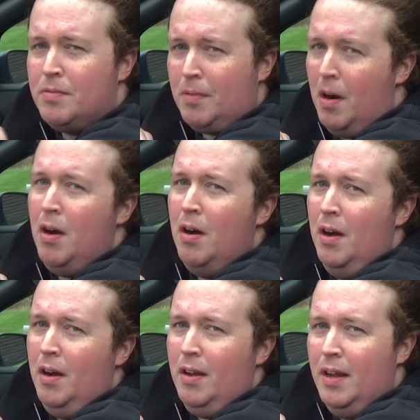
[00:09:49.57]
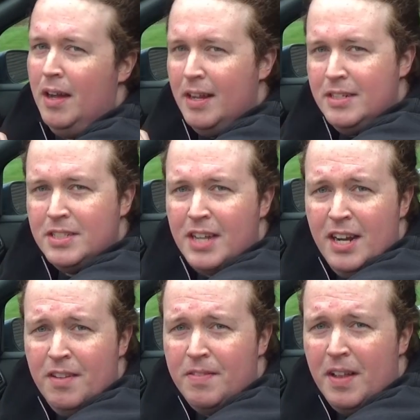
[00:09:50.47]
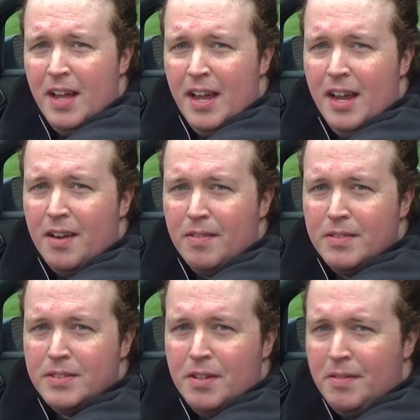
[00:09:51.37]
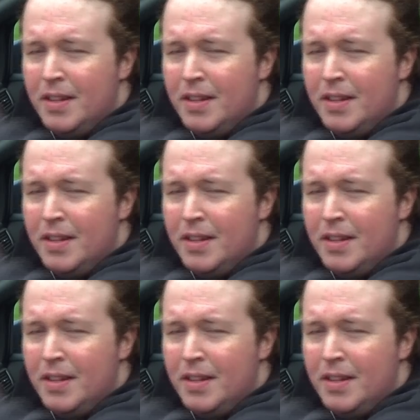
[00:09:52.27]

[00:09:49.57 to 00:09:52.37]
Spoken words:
wrong, just kind of like, was no